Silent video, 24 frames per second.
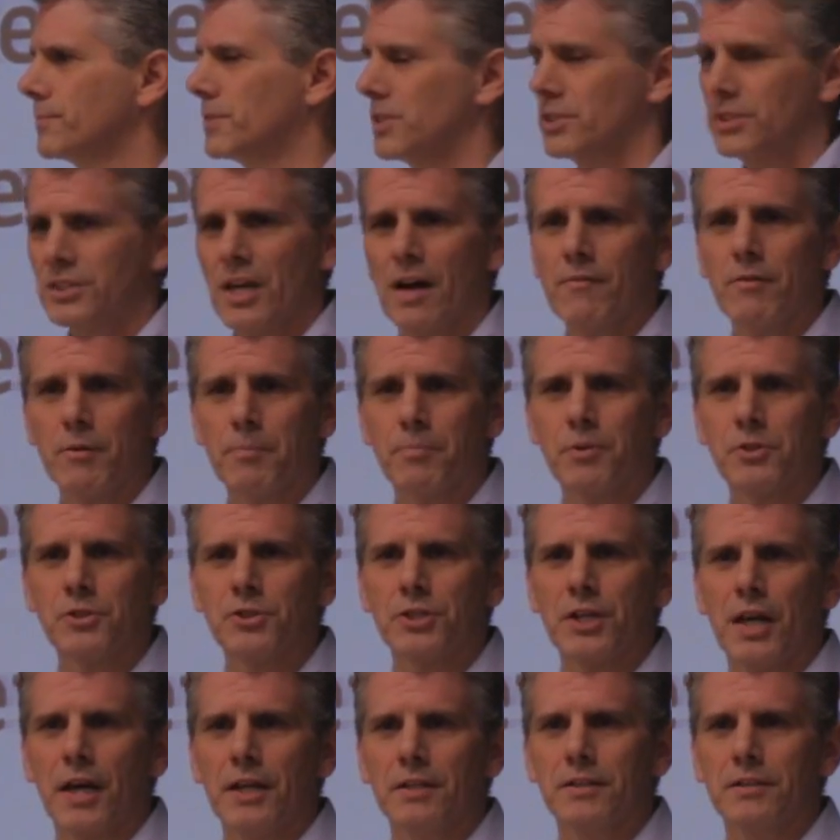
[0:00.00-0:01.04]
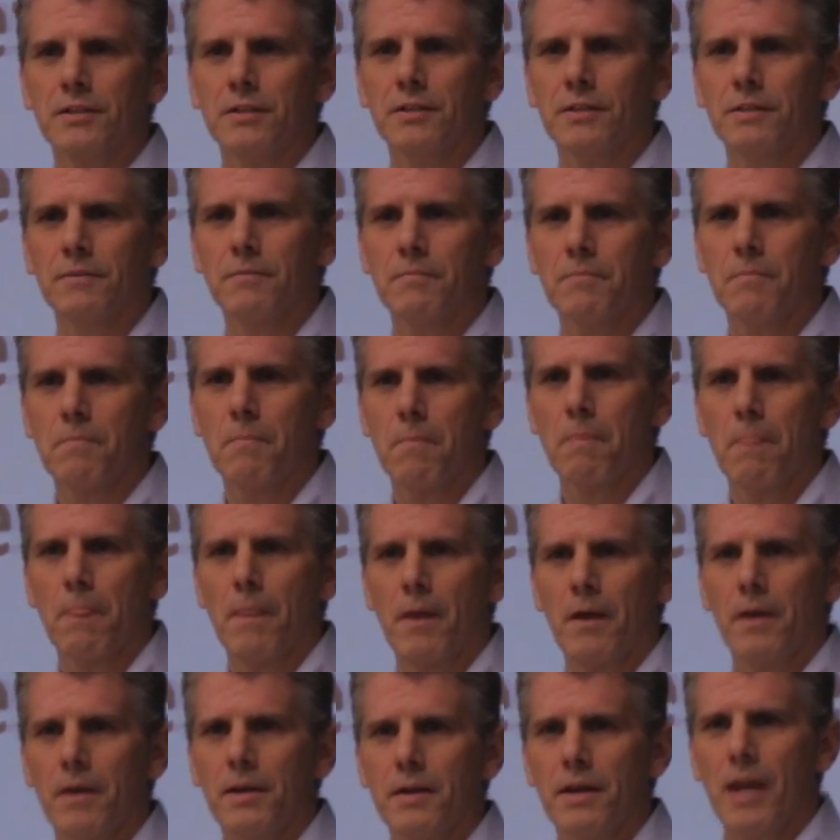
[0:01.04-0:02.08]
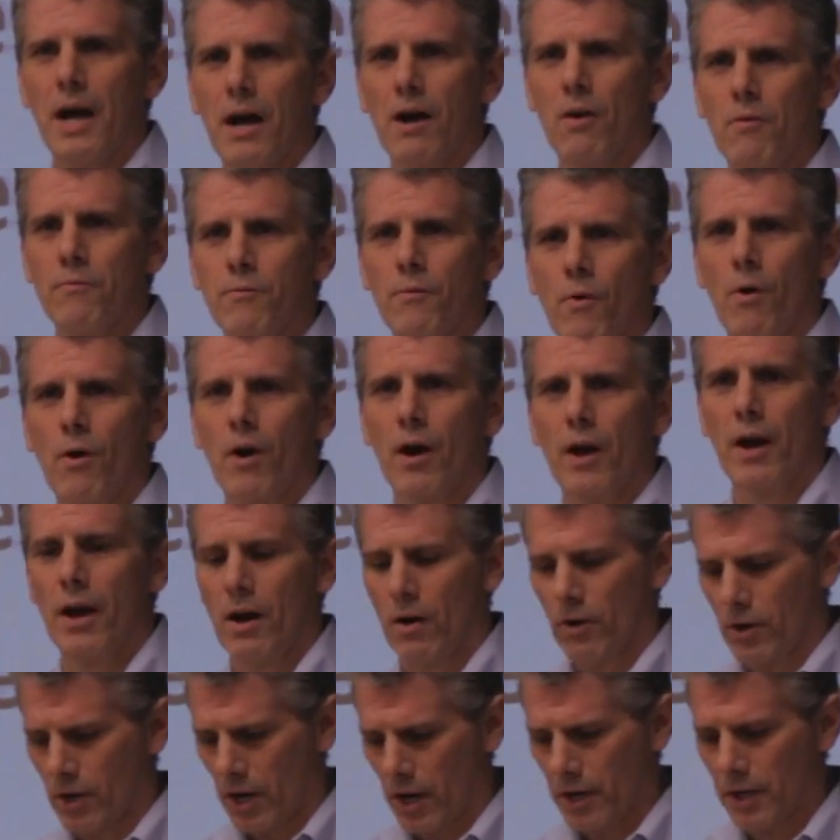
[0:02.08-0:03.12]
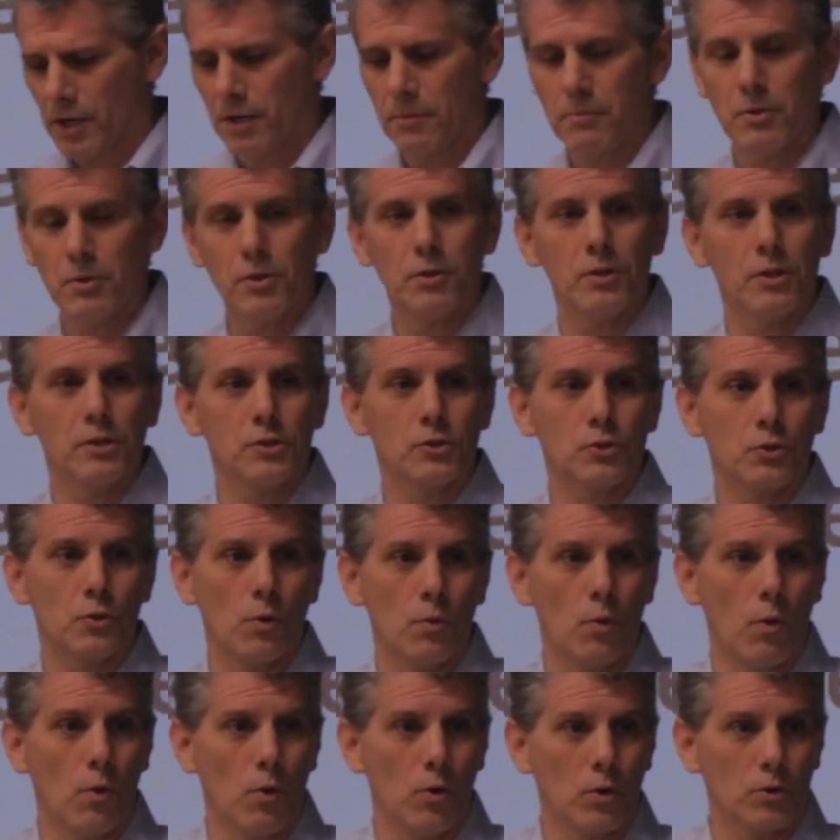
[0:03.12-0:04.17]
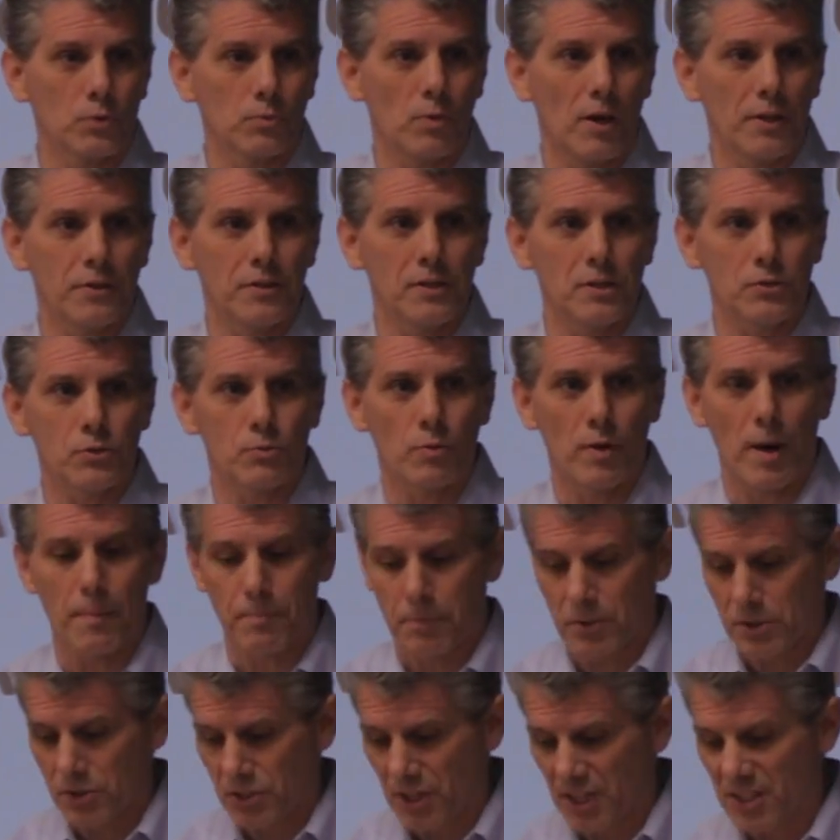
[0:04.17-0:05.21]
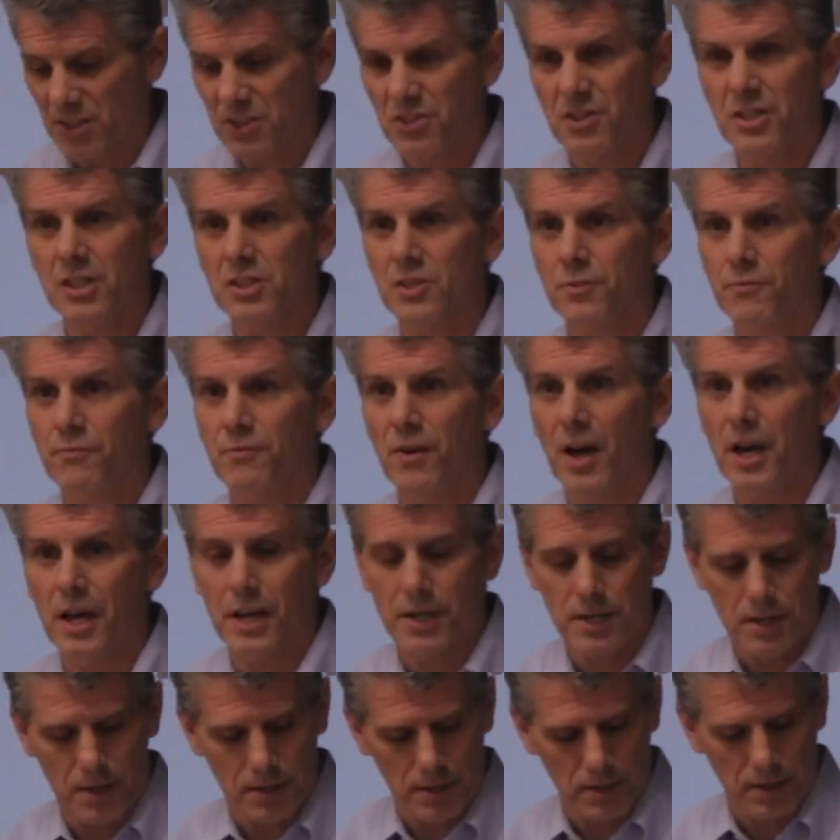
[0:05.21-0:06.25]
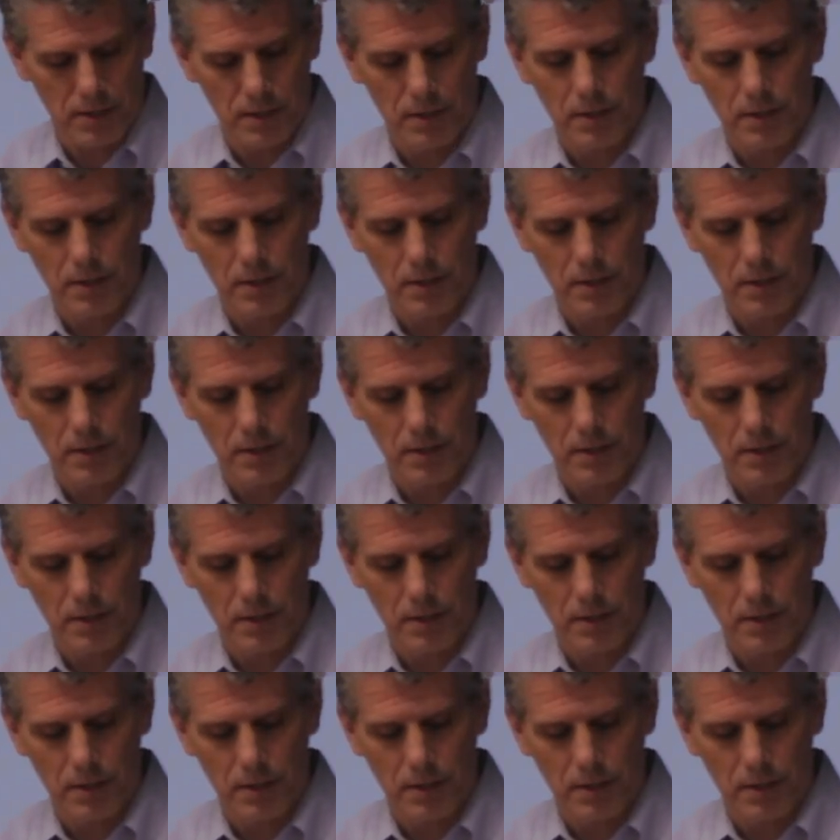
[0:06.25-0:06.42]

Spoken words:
to 7%. Now, for Elkhart Community Schools, what this represents, this fund,